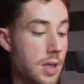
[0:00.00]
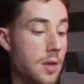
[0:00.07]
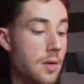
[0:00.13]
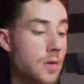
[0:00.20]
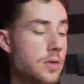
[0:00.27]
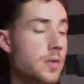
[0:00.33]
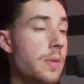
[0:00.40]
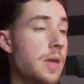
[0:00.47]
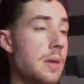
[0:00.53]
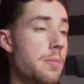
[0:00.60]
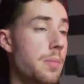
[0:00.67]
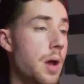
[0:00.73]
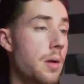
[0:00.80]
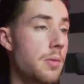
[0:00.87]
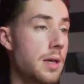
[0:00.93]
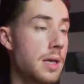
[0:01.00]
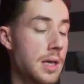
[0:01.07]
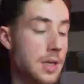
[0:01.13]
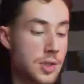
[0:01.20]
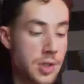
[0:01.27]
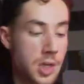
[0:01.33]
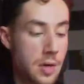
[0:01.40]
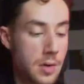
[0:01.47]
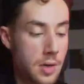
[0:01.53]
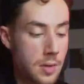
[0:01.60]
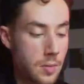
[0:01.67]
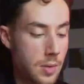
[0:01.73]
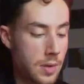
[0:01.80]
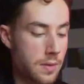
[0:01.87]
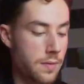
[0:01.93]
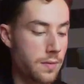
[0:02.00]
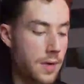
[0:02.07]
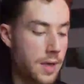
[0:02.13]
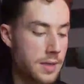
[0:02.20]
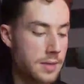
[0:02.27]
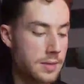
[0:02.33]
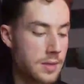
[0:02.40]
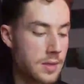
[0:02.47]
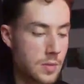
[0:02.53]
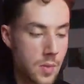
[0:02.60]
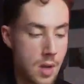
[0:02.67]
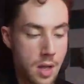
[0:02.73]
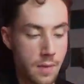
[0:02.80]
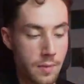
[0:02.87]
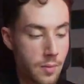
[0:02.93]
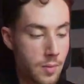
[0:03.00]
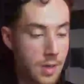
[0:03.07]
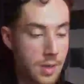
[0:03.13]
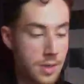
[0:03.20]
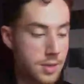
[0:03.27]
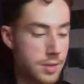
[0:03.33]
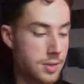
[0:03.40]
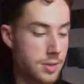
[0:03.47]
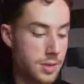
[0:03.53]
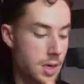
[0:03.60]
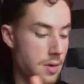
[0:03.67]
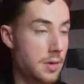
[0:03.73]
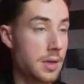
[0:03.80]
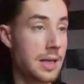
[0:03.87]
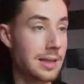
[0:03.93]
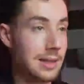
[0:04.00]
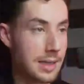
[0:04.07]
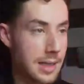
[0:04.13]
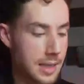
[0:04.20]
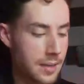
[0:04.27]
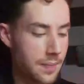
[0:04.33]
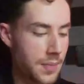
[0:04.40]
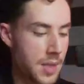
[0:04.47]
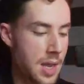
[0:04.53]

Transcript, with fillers: I can also make it public and share it with friends as well if I wanted to share a link.